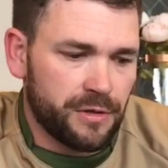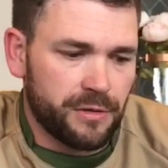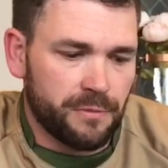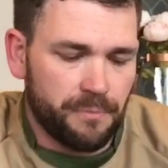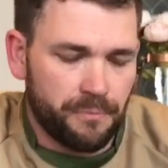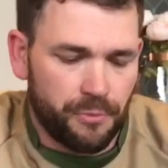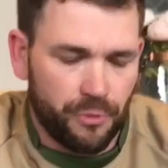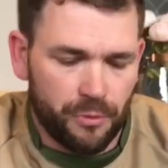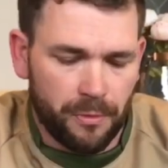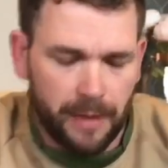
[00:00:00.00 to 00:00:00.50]

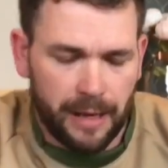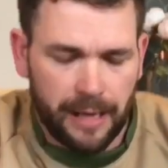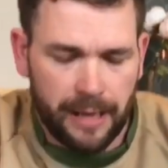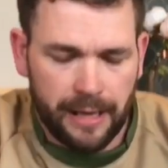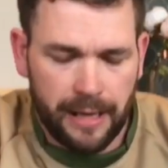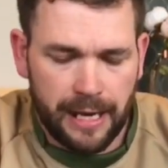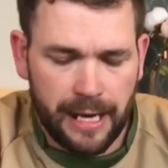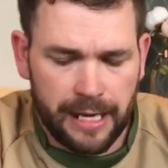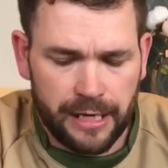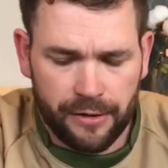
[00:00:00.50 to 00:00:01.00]
pull my
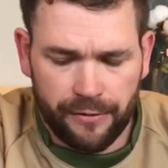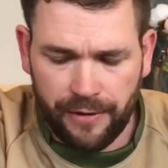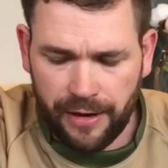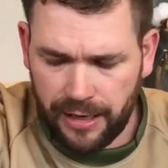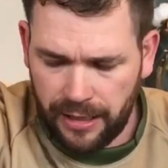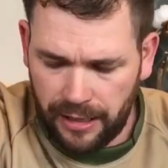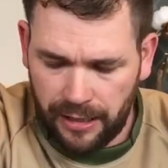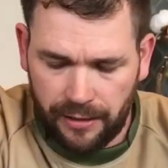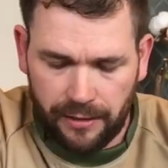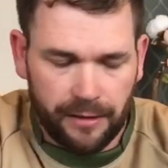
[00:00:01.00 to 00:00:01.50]
hand
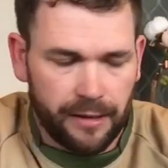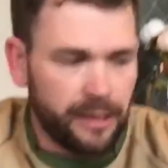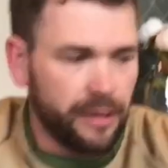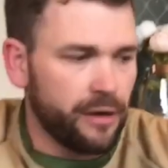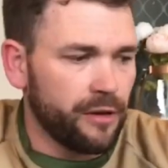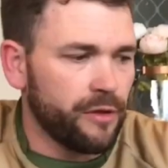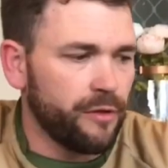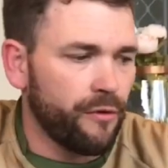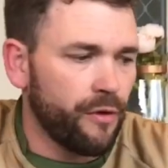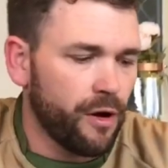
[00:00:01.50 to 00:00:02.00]
around and get
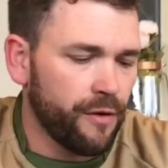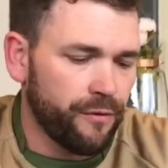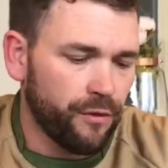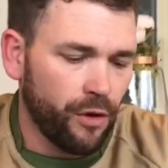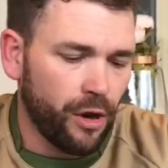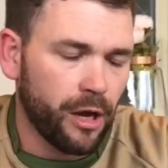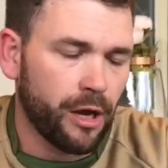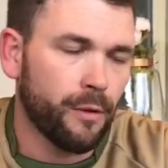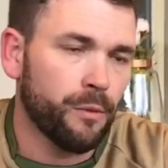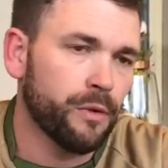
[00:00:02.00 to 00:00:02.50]
on the rifle
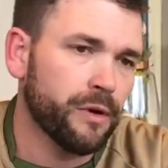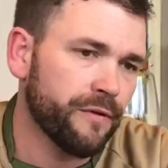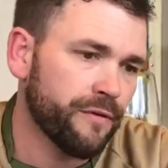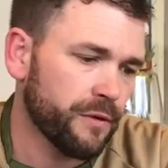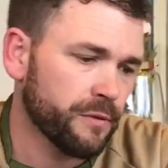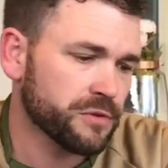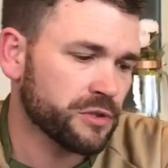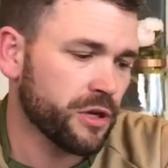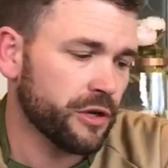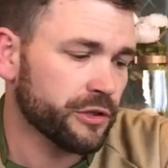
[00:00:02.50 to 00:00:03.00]
like I would if
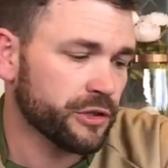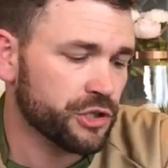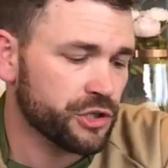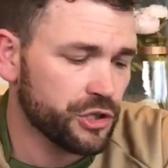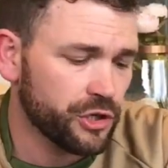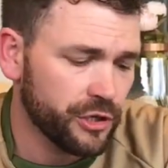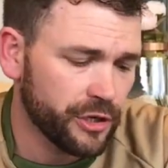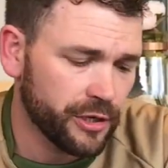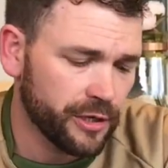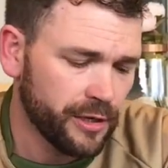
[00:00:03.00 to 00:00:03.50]
I was going to
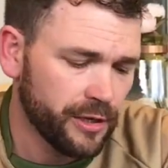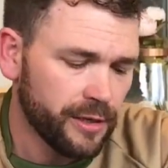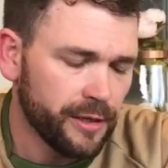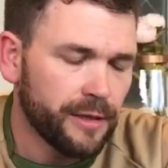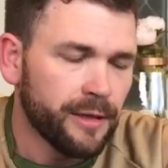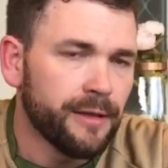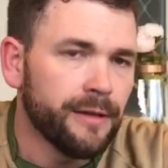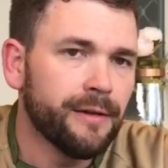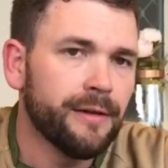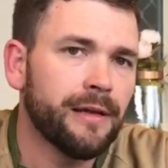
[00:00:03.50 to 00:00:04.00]
shoot it,
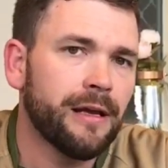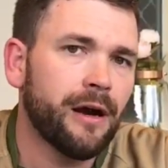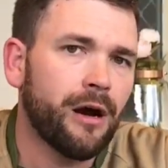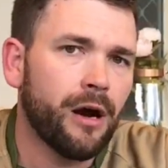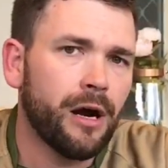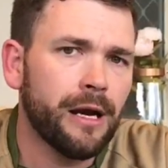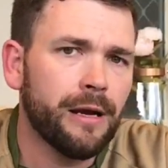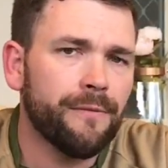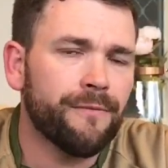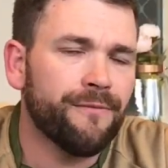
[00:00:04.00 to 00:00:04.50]

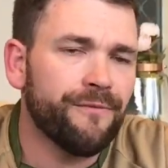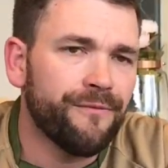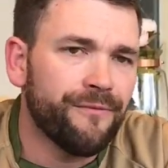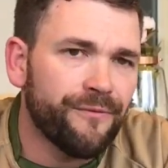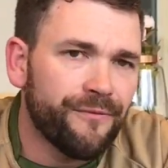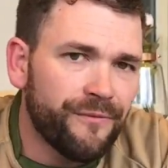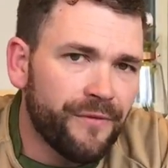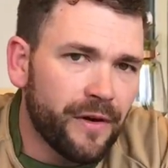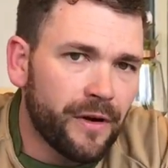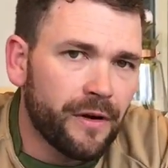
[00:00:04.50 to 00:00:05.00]
I am
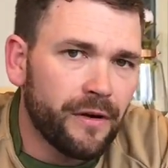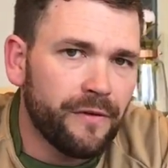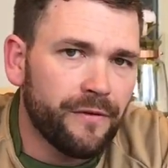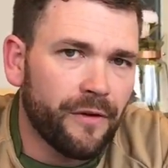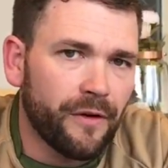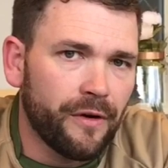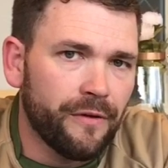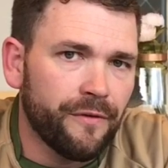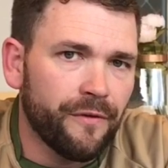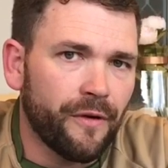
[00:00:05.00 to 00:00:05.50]
very,
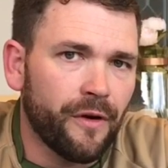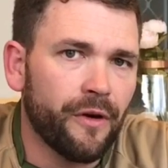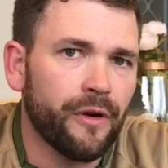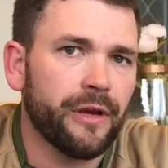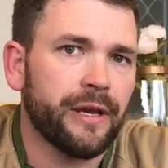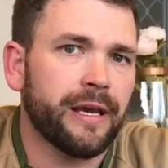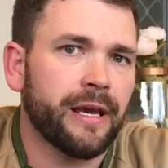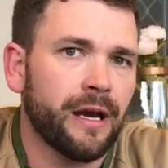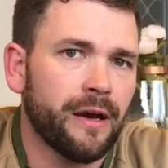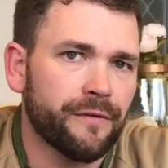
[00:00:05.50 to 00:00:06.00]
very,
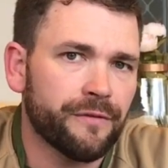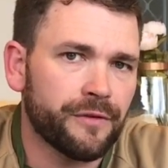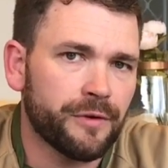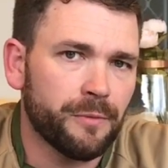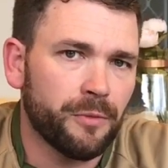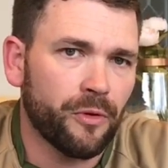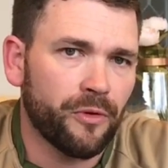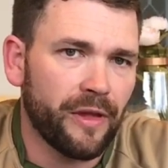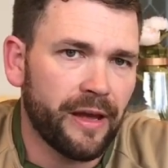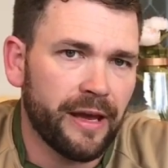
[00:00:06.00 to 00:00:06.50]
very
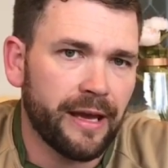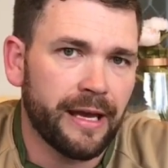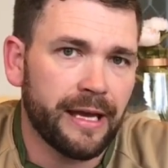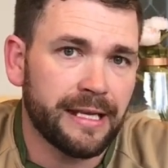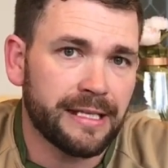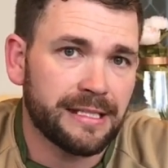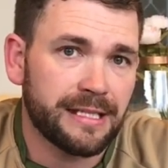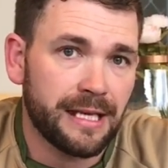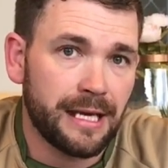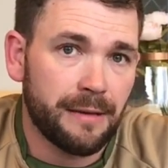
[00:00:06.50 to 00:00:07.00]
comfortable there.
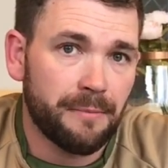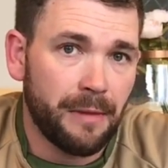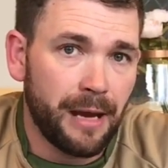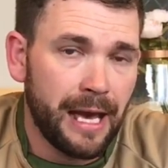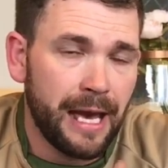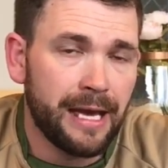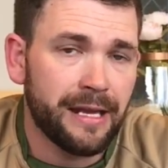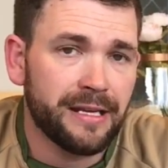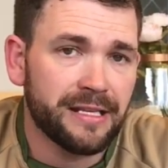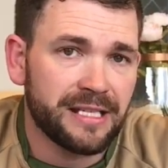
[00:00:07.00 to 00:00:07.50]
My
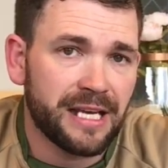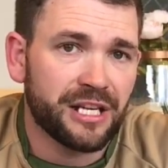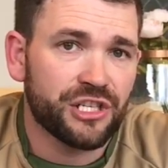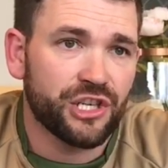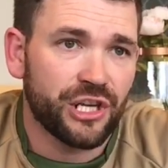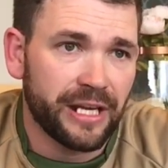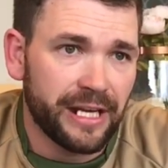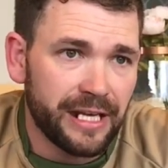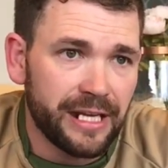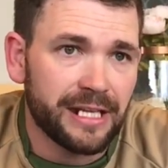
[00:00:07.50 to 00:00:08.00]
hand is
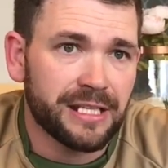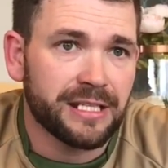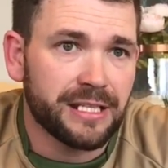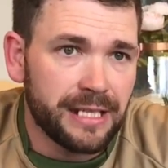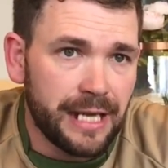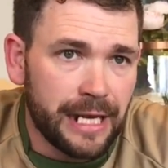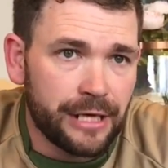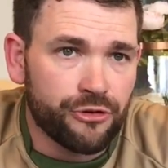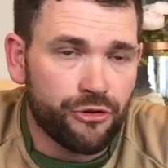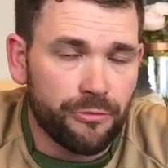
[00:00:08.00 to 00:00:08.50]
actually in its
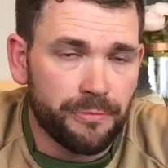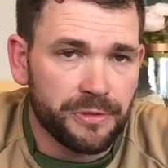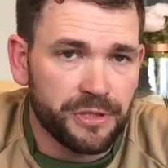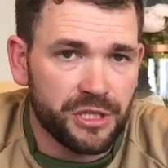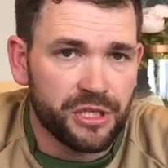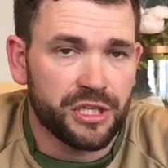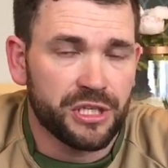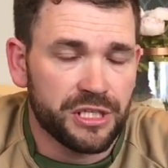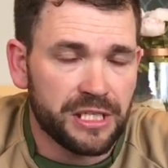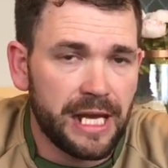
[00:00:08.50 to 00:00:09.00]
natural
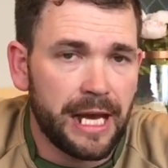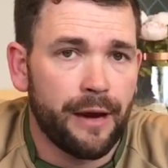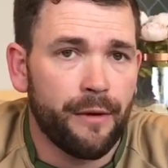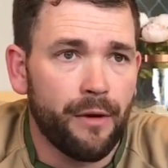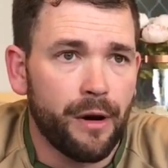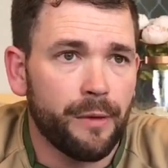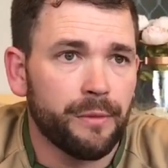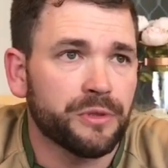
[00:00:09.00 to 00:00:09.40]
position. It's how